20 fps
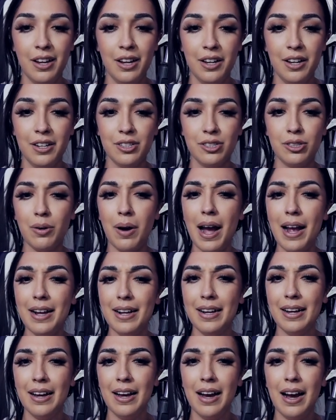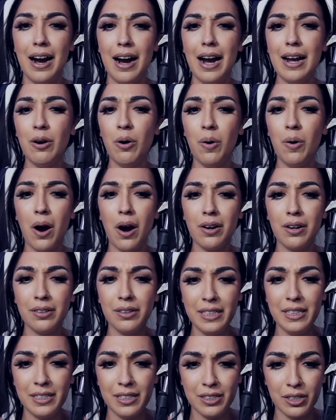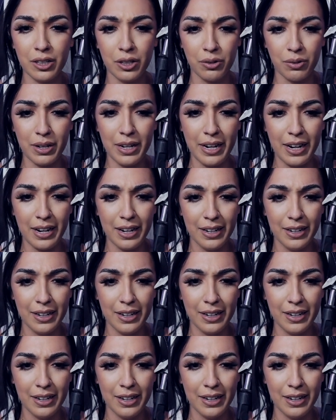So I wholeheartedly disagree.